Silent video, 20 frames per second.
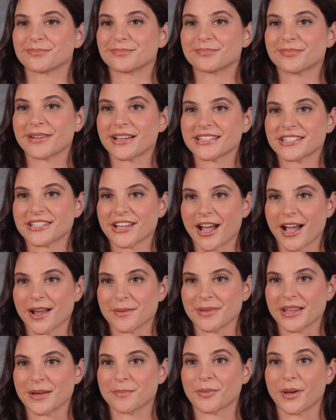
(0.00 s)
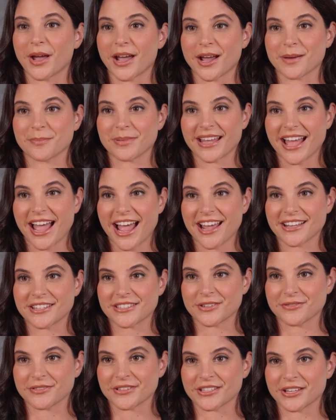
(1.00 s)
This time he brought up an
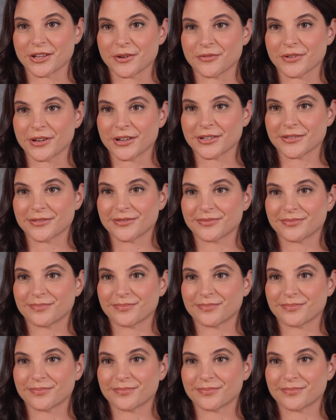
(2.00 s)
axe of silver,